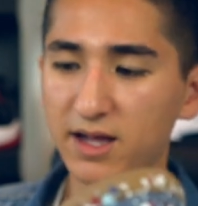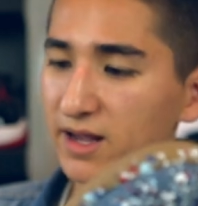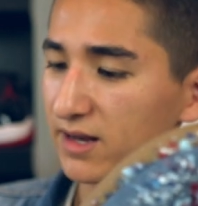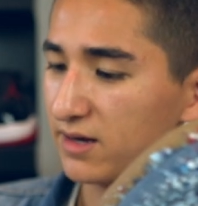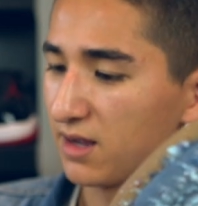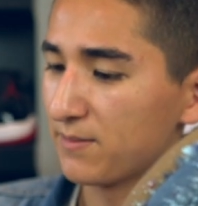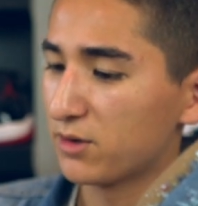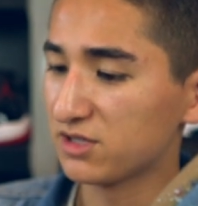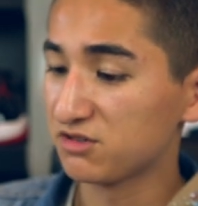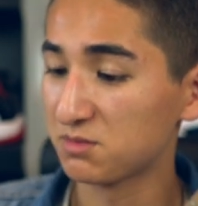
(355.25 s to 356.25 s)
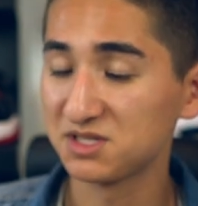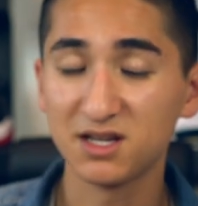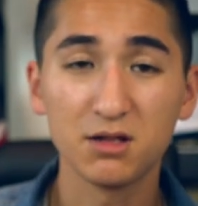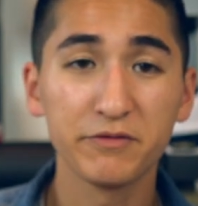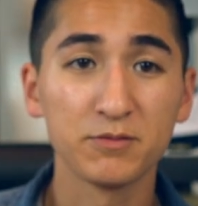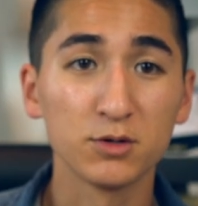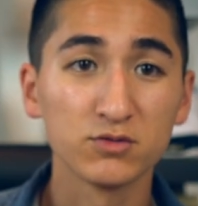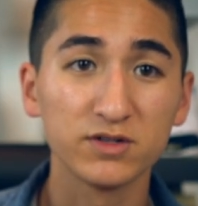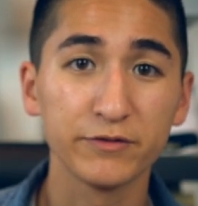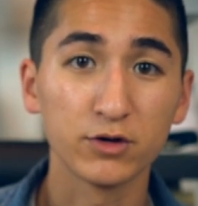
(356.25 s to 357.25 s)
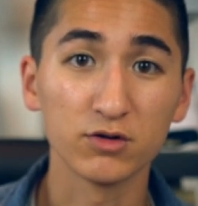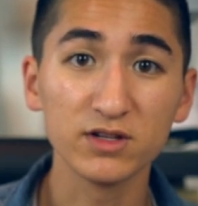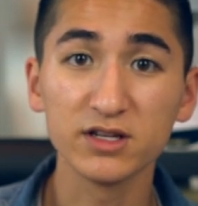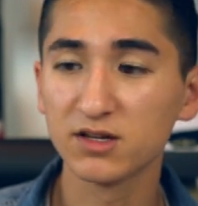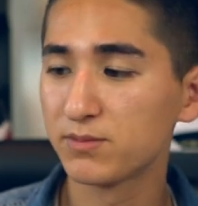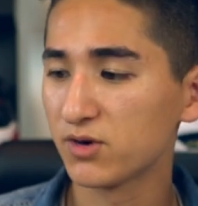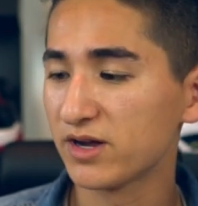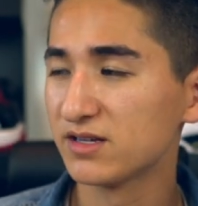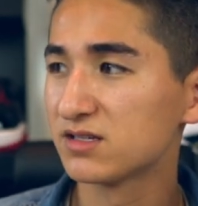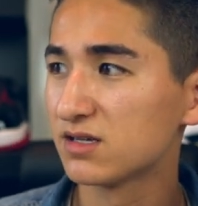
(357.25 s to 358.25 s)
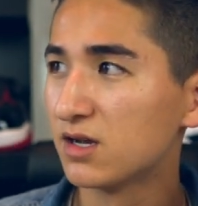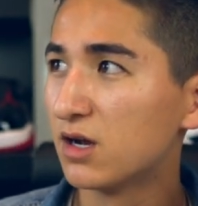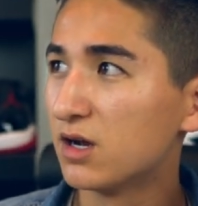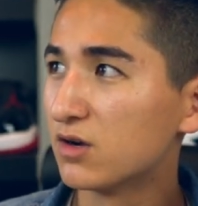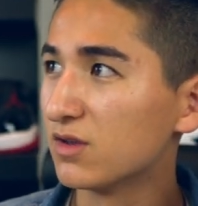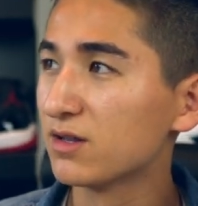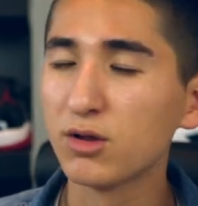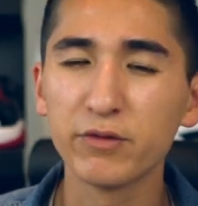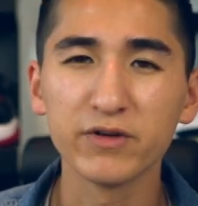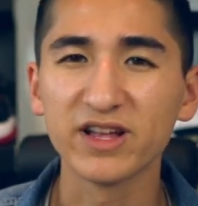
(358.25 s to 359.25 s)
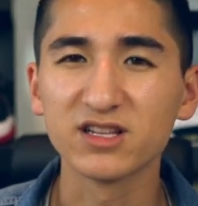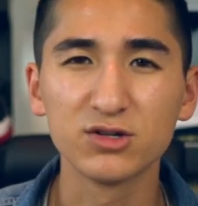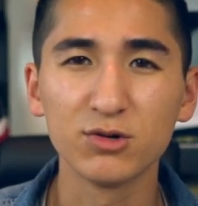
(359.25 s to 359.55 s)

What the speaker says: and I bought these from the seller for a really good price, or a little over like